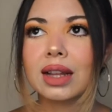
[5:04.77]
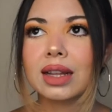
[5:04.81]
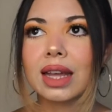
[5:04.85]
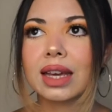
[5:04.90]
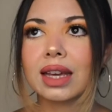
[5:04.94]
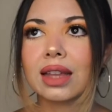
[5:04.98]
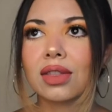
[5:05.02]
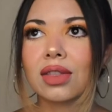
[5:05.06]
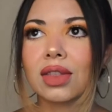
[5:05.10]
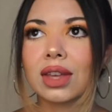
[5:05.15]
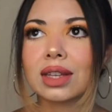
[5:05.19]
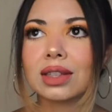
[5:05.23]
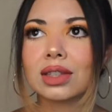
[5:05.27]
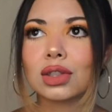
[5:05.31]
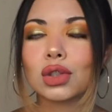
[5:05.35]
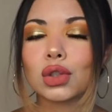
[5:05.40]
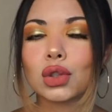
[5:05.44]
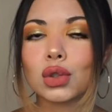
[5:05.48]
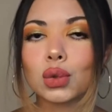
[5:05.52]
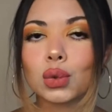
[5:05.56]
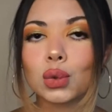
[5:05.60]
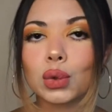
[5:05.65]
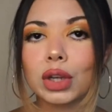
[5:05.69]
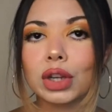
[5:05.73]
like this
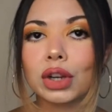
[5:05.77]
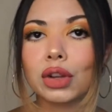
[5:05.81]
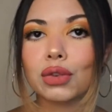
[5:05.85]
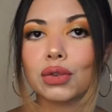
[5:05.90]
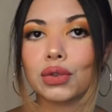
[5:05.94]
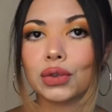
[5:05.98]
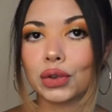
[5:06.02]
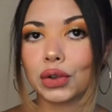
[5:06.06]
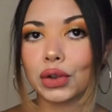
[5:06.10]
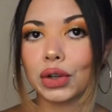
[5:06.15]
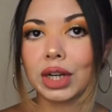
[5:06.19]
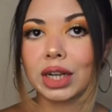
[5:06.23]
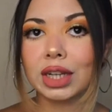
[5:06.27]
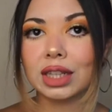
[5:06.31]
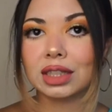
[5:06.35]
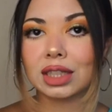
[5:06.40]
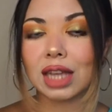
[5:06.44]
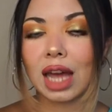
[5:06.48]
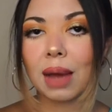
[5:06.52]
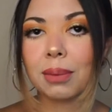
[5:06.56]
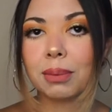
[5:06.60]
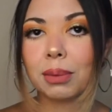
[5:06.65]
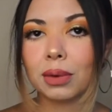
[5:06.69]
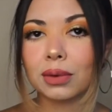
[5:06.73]
sweet fruity
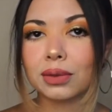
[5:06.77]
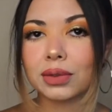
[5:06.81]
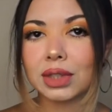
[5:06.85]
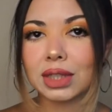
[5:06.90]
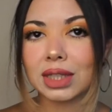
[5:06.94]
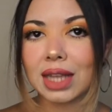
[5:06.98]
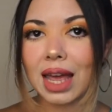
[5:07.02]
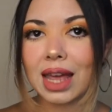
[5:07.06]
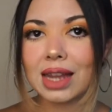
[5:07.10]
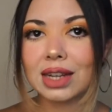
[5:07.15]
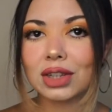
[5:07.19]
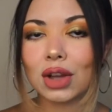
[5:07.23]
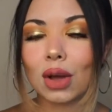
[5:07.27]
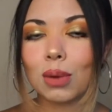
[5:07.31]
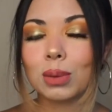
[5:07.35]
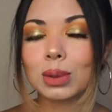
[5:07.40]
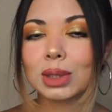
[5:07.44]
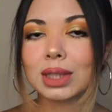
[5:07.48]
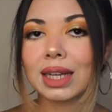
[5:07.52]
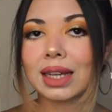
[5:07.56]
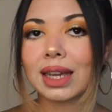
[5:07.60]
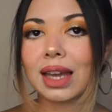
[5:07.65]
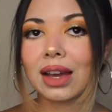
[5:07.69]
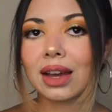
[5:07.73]
type of scent,
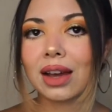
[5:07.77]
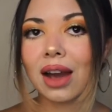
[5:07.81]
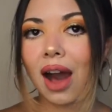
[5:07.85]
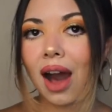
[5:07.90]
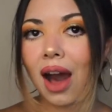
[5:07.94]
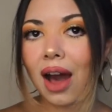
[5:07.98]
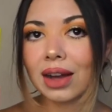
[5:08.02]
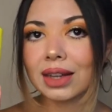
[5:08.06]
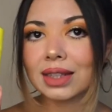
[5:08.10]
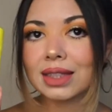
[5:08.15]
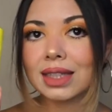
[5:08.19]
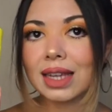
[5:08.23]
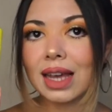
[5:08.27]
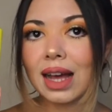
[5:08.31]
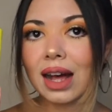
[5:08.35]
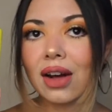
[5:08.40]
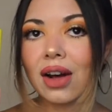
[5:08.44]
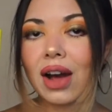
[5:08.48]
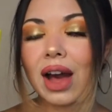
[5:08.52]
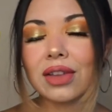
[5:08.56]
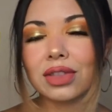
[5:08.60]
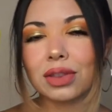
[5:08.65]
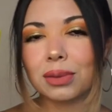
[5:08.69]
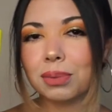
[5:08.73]
almost like a
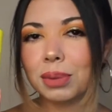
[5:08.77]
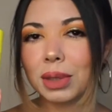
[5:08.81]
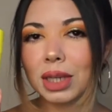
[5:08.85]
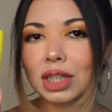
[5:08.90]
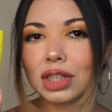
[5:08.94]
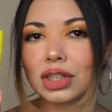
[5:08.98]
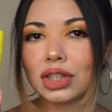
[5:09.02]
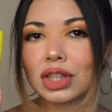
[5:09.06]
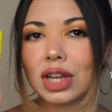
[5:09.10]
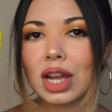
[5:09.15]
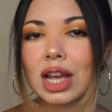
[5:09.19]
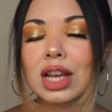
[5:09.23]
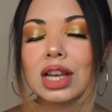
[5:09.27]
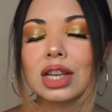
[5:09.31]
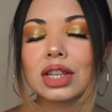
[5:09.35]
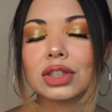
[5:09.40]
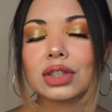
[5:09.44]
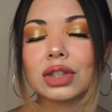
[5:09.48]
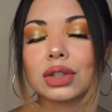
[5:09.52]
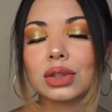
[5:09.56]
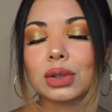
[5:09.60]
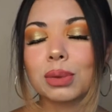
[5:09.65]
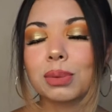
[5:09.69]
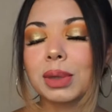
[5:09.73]
cocktail at the beach.
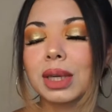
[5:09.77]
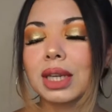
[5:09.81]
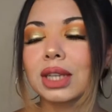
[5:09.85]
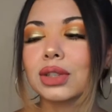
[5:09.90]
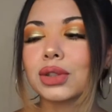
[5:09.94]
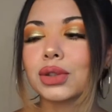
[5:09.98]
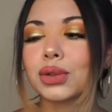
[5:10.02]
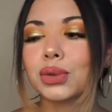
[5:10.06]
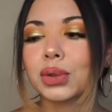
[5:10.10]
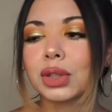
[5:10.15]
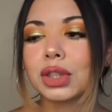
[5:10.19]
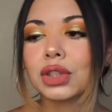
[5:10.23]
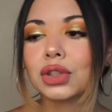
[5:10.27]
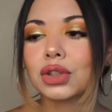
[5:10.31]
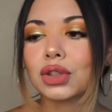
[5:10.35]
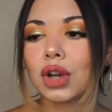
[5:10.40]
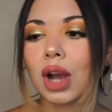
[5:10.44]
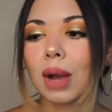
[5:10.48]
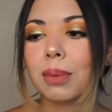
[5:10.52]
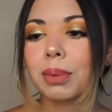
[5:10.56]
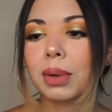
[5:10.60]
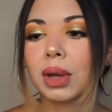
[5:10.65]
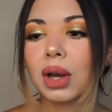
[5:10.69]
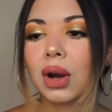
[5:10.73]
So to me it's really
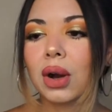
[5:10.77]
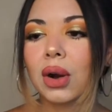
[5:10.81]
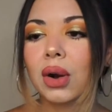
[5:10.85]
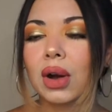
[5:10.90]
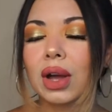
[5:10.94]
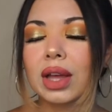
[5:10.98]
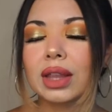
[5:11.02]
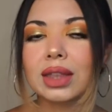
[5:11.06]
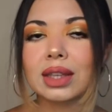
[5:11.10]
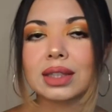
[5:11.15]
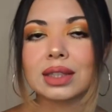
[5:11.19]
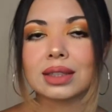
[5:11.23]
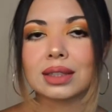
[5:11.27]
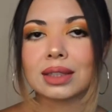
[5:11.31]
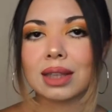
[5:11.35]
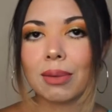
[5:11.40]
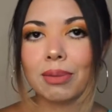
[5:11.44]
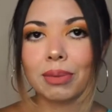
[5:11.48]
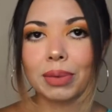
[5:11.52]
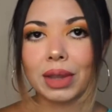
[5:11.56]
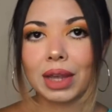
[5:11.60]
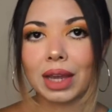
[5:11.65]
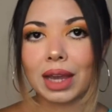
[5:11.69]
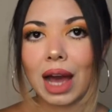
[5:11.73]
tropical, and this is
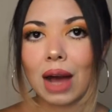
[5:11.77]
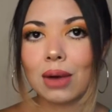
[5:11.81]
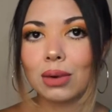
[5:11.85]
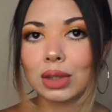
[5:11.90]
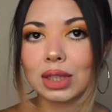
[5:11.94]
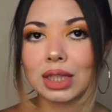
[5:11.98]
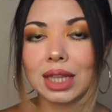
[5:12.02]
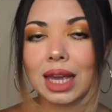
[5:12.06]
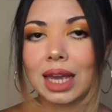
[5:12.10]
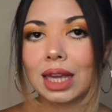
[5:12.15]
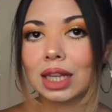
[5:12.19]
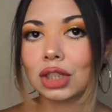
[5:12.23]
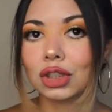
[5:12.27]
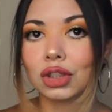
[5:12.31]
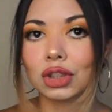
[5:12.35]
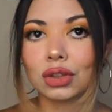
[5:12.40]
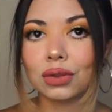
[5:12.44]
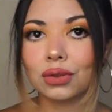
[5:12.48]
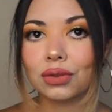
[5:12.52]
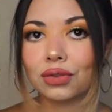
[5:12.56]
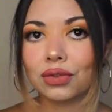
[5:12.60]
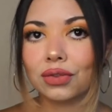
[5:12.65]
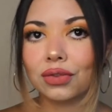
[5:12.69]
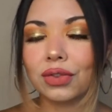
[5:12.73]
something I will take
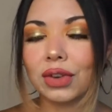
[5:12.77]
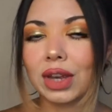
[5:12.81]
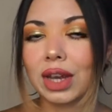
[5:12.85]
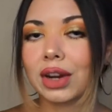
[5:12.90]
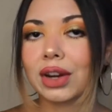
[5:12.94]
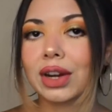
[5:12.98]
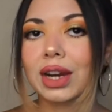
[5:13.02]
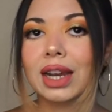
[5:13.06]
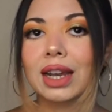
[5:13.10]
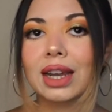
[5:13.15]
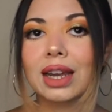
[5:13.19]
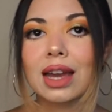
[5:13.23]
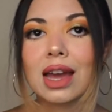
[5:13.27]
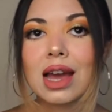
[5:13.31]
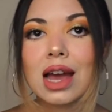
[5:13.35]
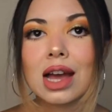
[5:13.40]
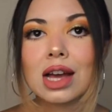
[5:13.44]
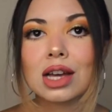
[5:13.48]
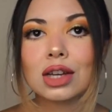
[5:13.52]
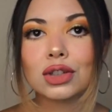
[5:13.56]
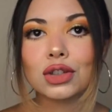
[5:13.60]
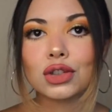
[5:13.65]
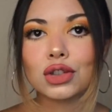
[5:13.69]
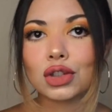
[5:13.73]
to a very
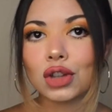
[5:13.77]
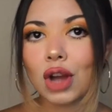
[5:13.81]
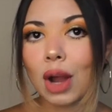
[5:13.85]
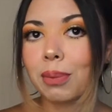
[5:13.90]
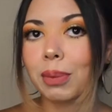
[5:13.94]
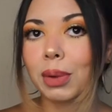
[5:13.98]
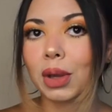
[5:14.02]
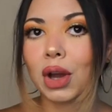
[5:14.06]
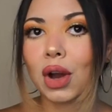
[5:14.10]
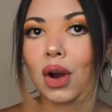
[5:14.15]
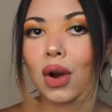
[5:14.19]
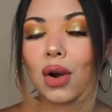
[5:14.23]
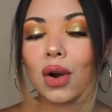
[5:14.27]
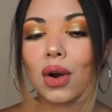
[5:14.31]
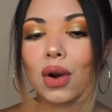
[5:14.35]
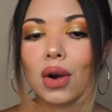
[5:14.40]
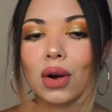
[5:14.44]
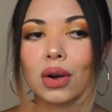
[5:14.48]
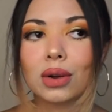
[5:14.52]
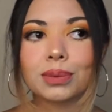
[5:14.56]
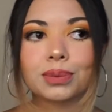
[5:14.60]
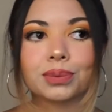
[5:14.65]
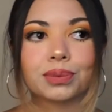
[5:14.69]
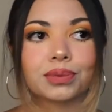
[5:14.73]

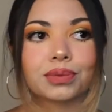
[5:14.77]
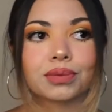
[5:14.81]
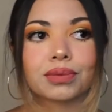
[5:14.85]
tropical,